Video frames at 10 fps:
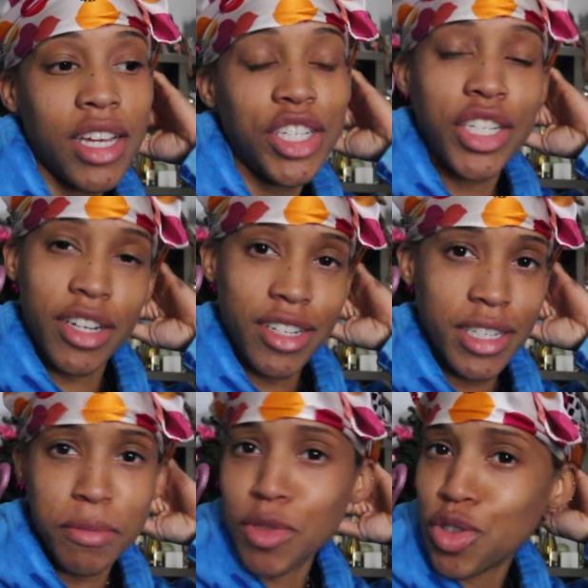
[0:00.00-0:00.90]
share
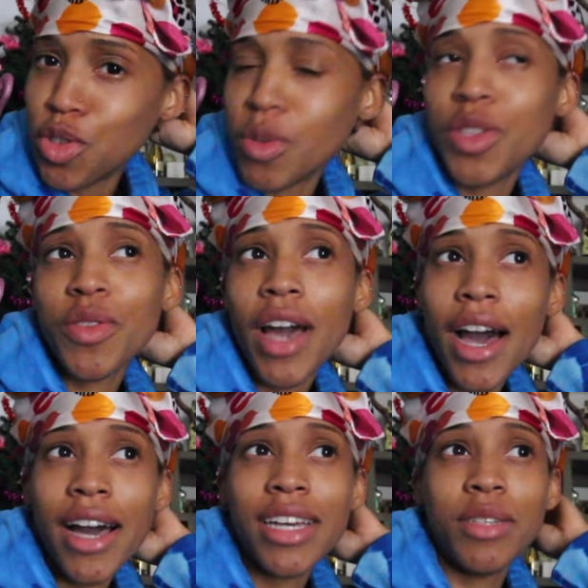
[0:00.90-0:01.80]
some news with you
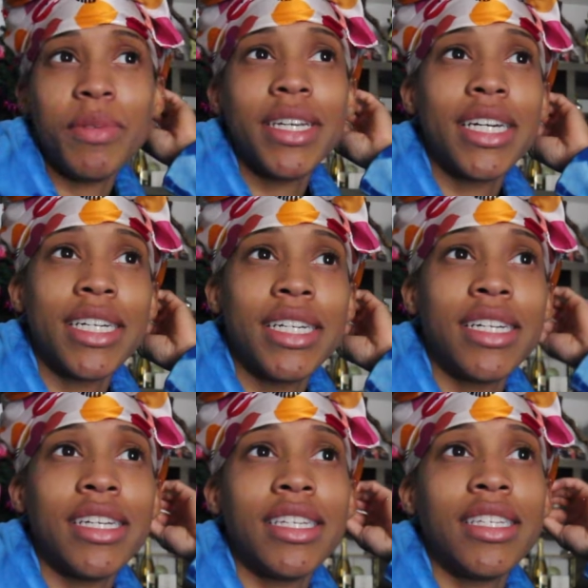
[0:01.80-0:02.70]
guys
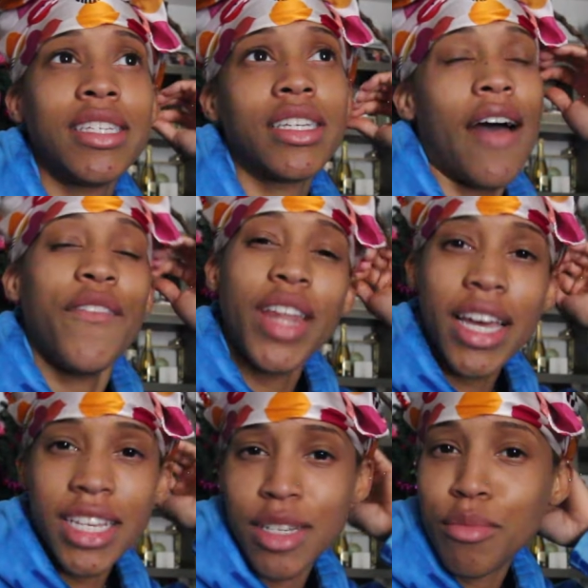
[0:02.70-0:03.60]
because i feel
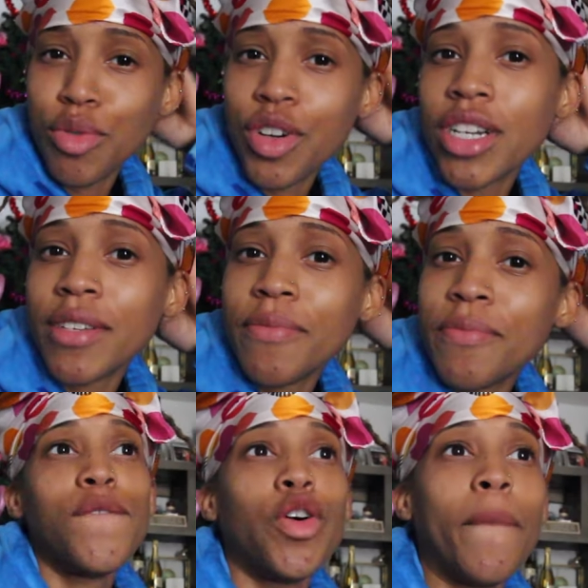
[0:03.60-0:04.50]
like it's important
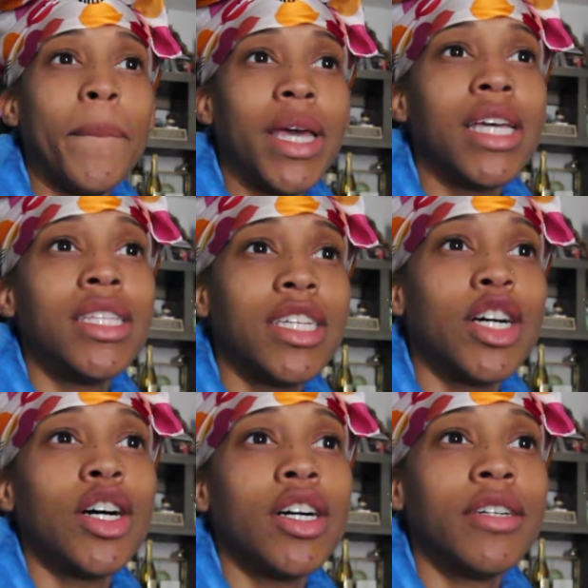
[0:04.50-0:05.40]
for me
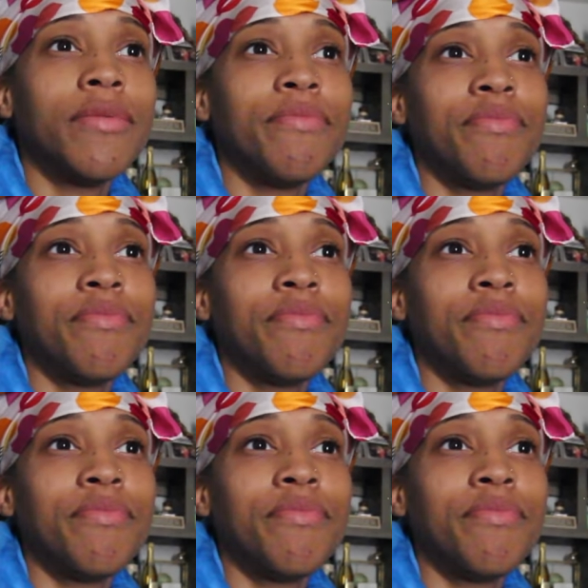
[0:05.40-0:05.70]
to